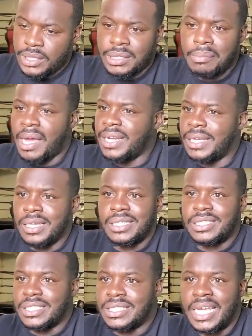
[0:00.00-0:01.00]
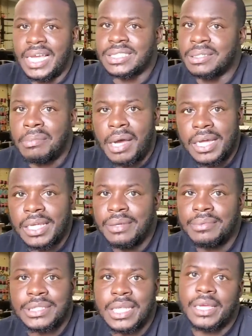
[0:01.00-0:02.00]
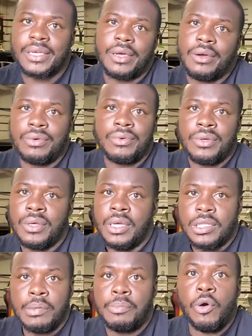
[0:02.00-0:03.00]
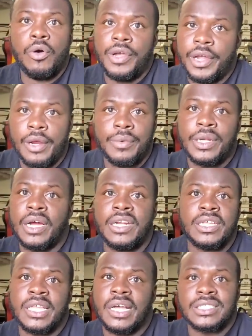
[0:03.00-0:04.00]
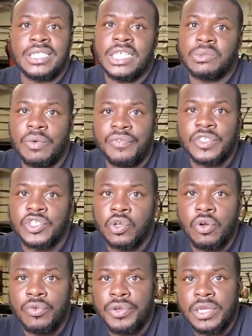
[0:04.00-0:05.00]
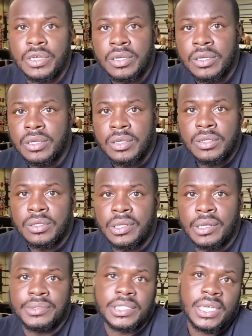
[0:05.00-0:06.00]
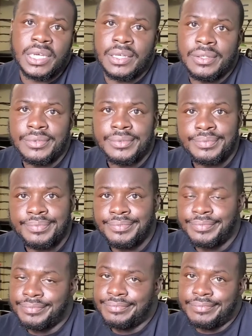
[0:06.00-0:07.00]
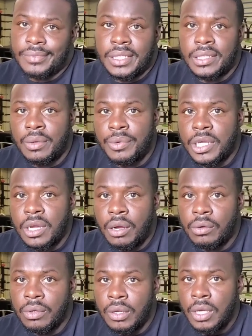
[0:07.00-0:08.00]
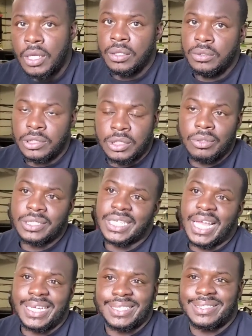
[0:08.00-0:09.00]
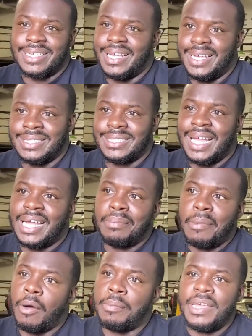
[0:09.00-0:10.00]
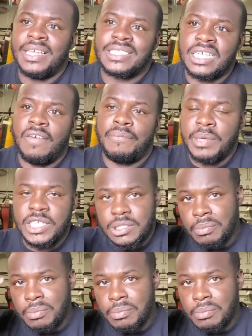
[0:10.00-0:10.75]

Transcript: somebody could have just texted somebody and was like, yo, boy in here with $100,000 worth of jewelry. You know what I'm saying? there we go. So it's like, it's not about being tough, be